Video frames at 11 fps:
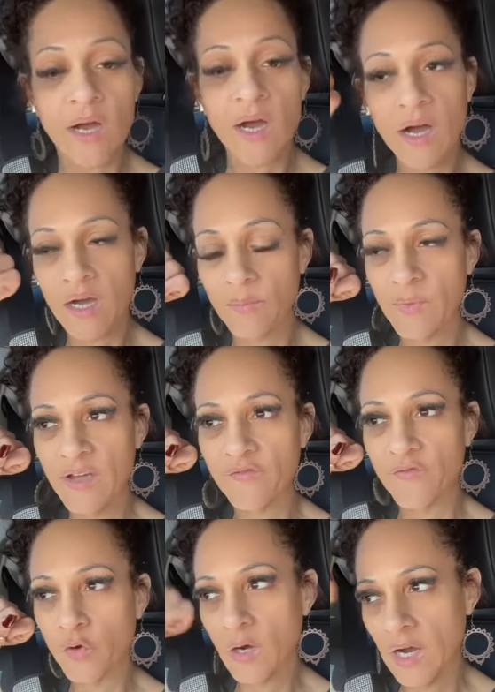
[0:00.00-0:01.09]
Um, and
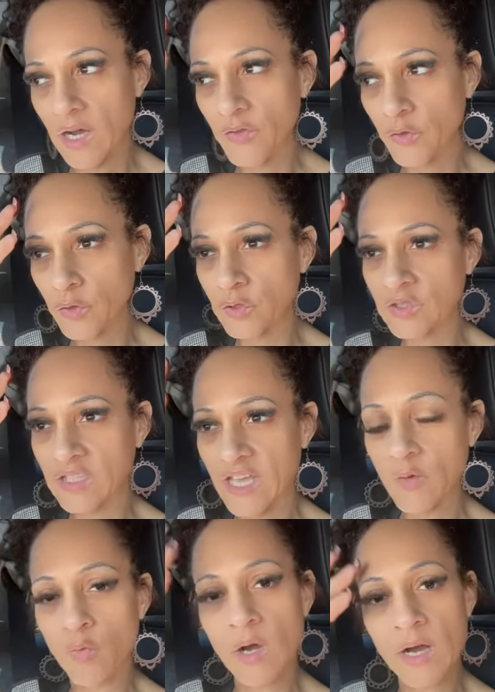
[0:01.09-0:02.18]
for others, they
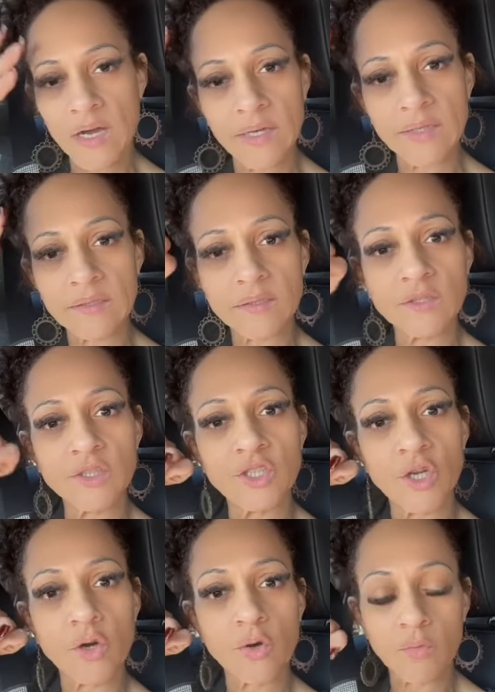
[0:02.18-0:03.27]
will hunt. You
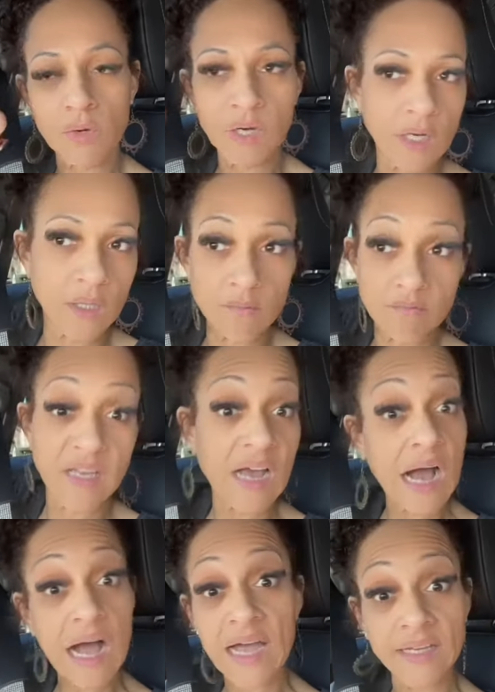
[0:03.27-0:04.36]
know, um, they
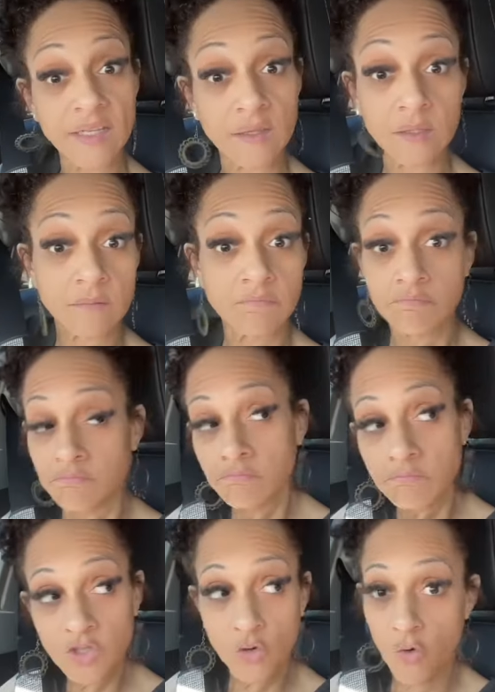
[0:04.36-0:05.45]
hide in the
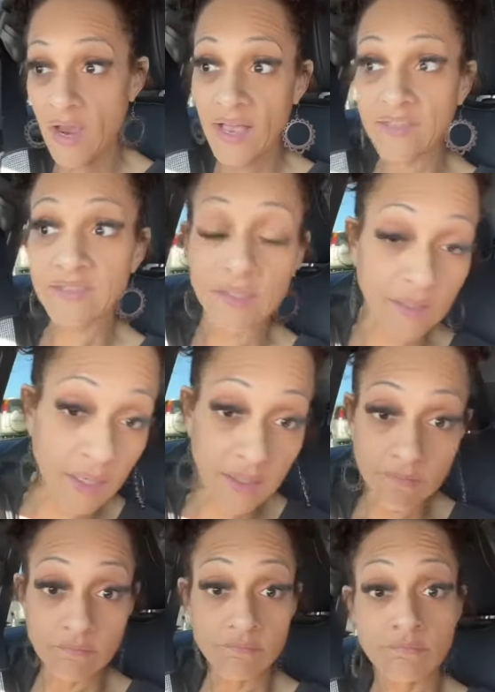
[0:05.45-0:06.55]
grass and they
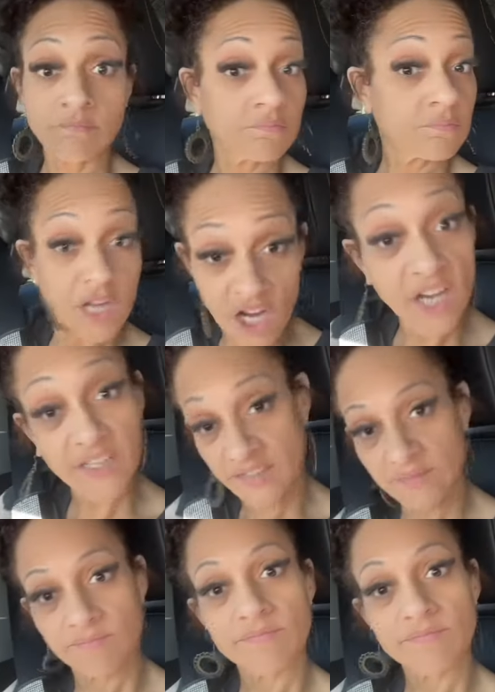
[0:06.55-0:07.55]
hunt.